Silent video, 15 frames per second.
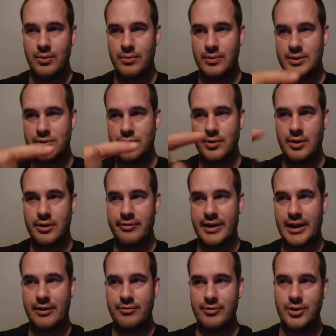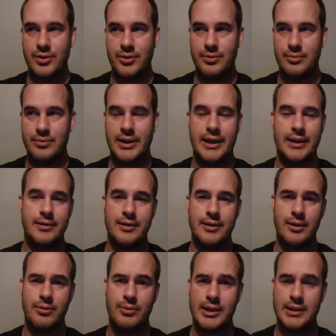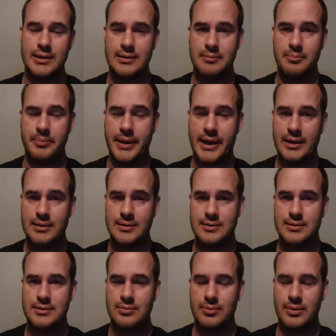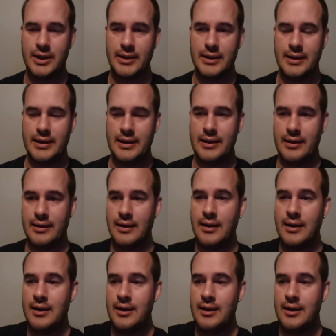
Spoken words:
we sort of have two 90-degree bends where the